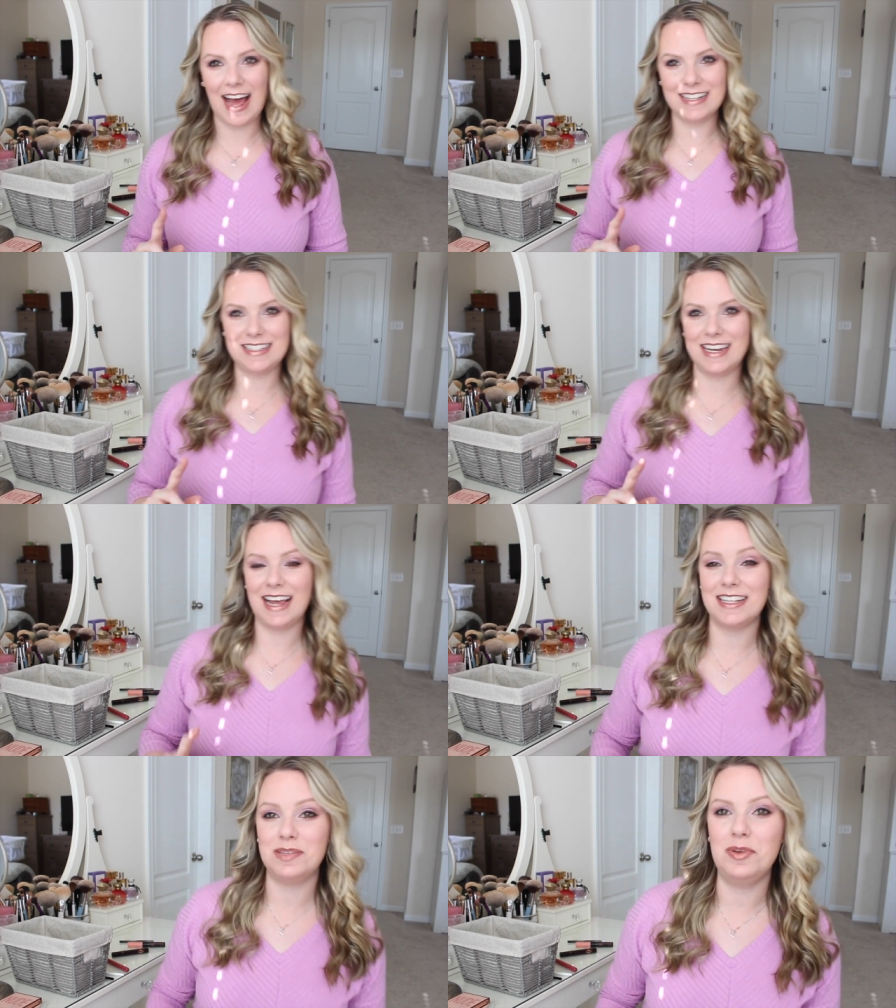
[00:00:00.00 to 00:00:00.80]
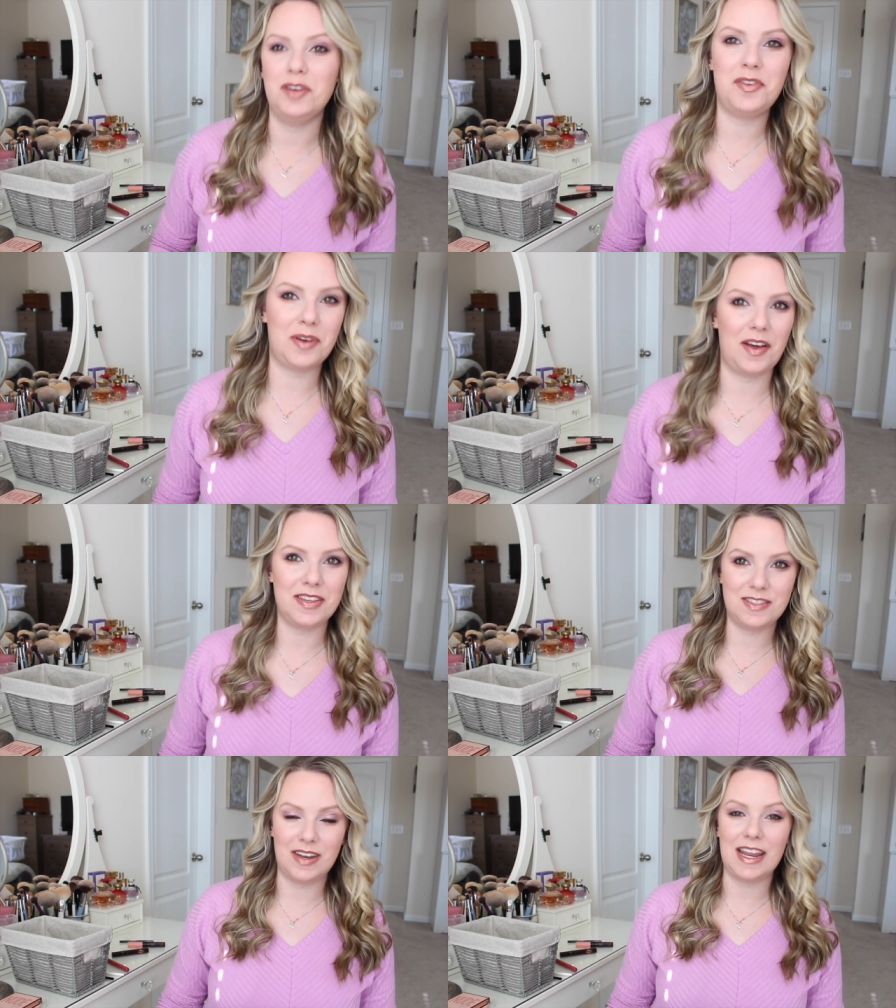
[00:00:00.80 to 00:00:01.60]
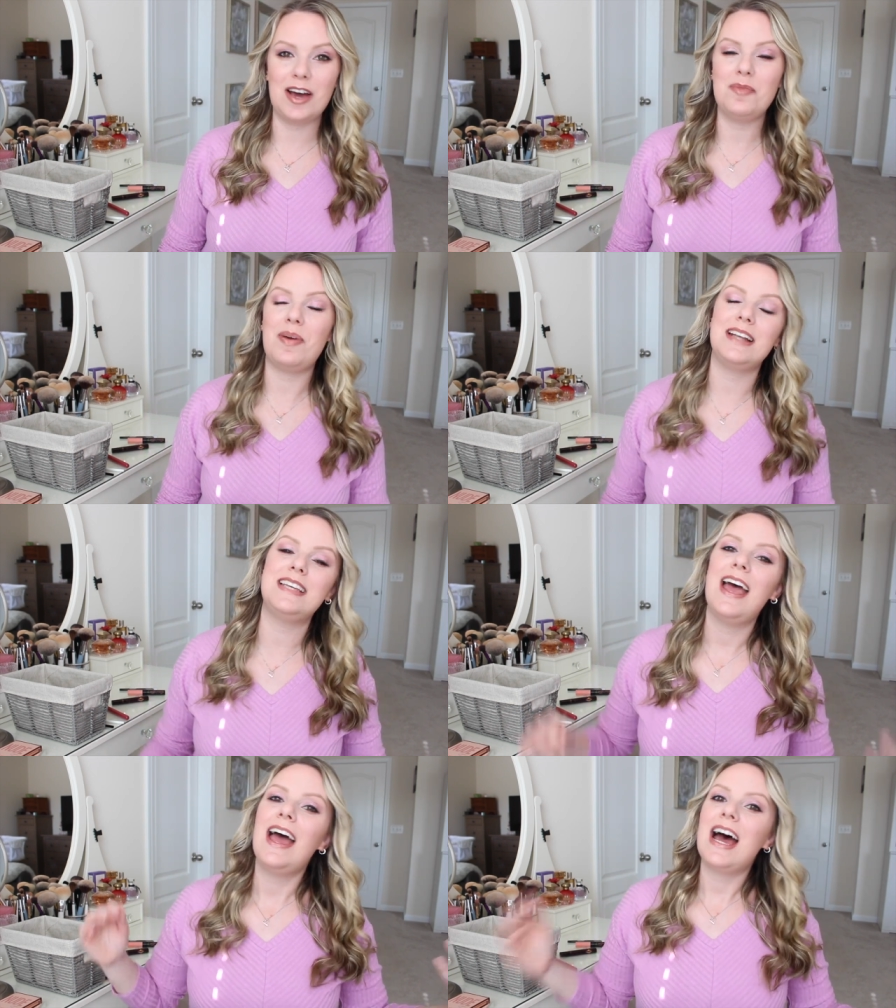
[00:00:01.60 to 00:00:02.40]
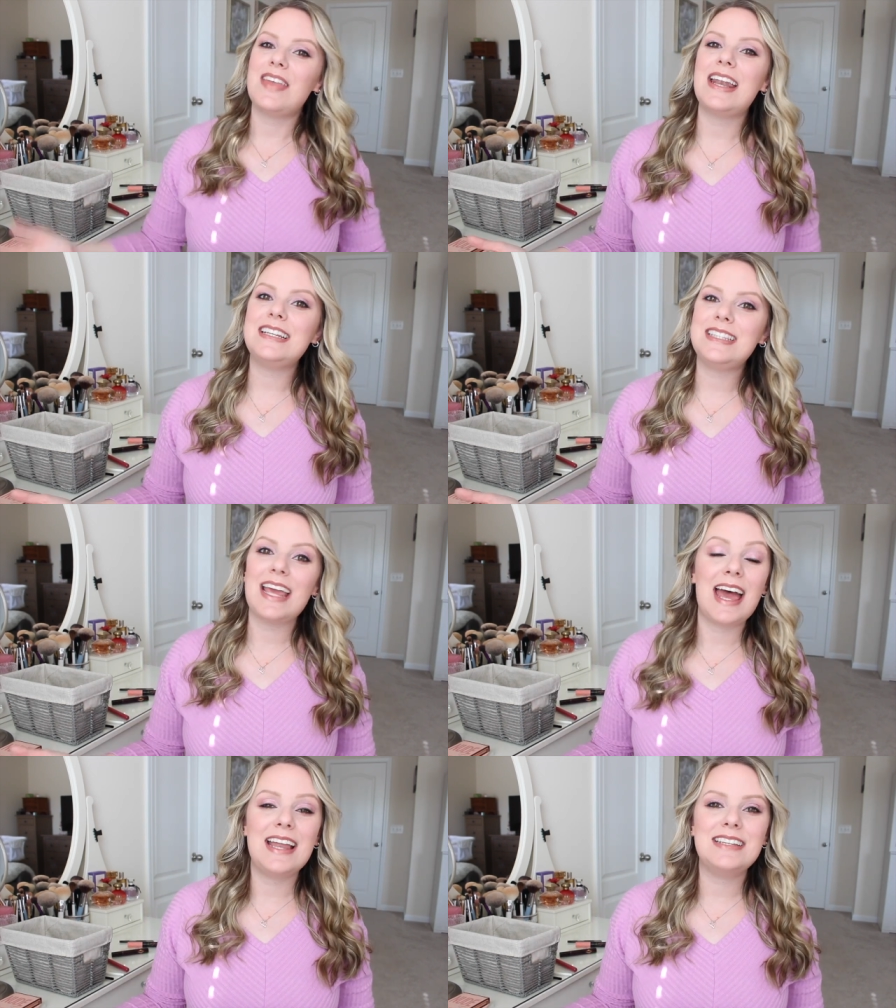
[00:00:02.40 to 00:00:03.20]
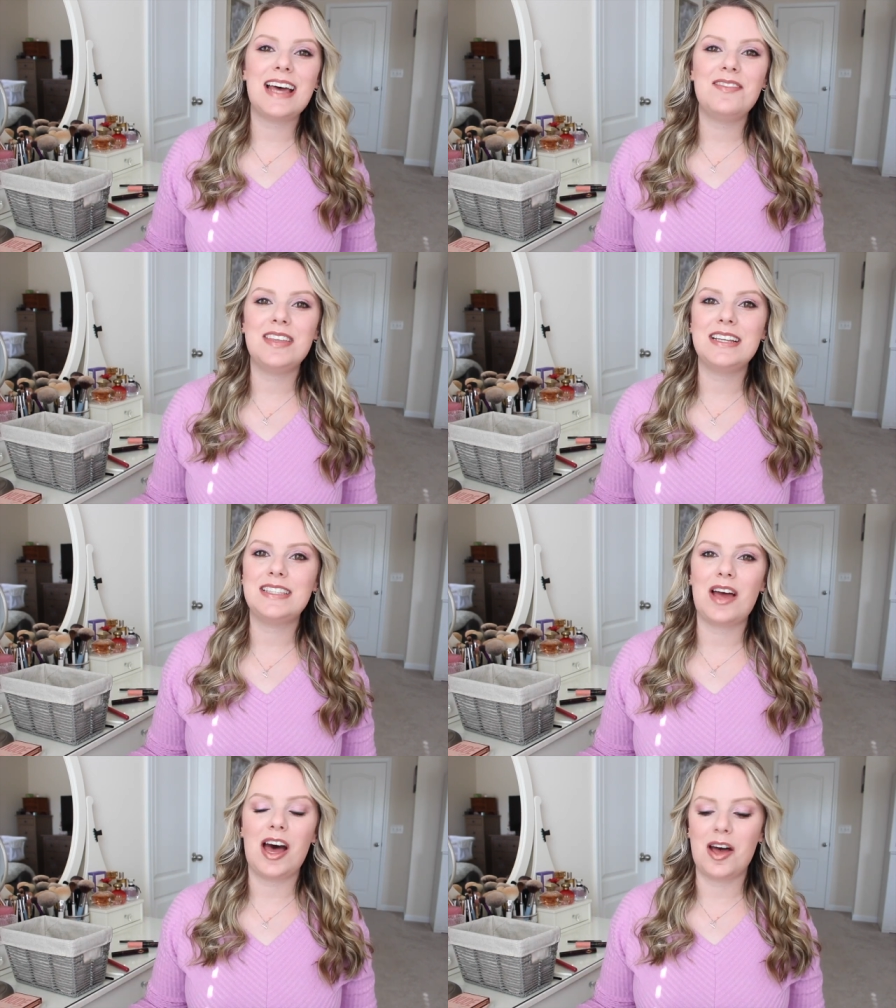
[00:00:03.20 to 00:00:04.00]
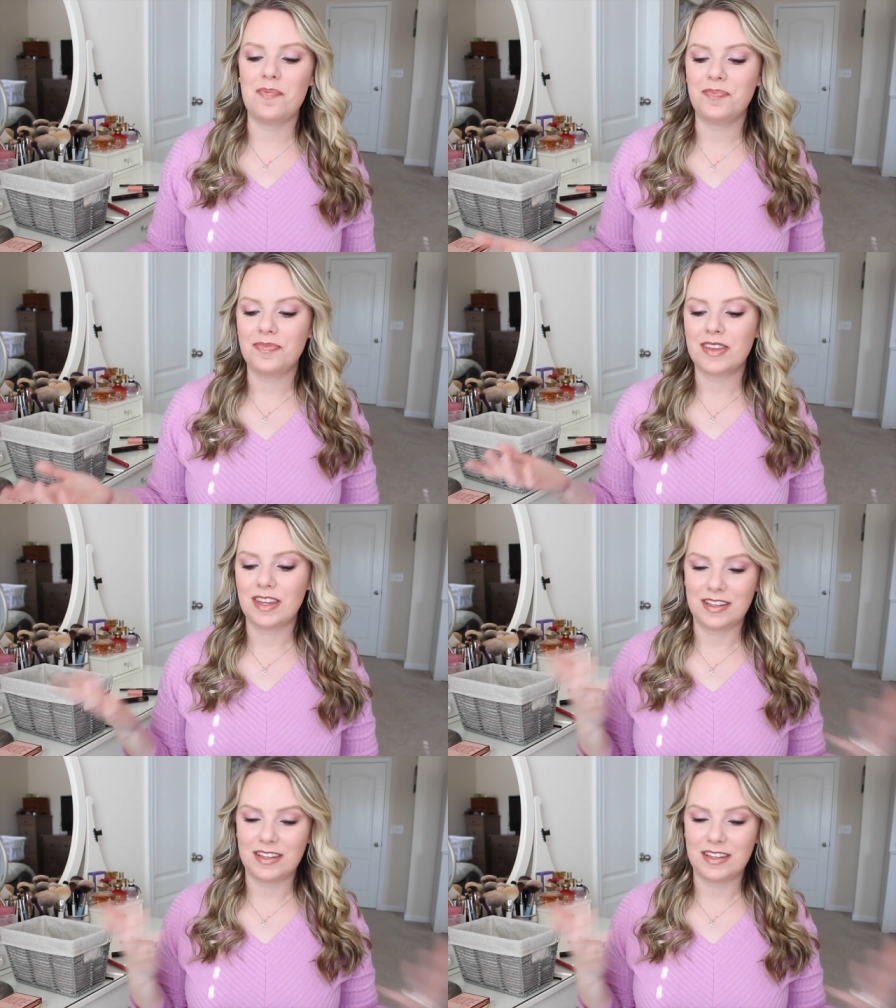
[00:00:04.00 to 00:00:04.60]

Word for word: casting has moved throughout this video, but that is the end of this um,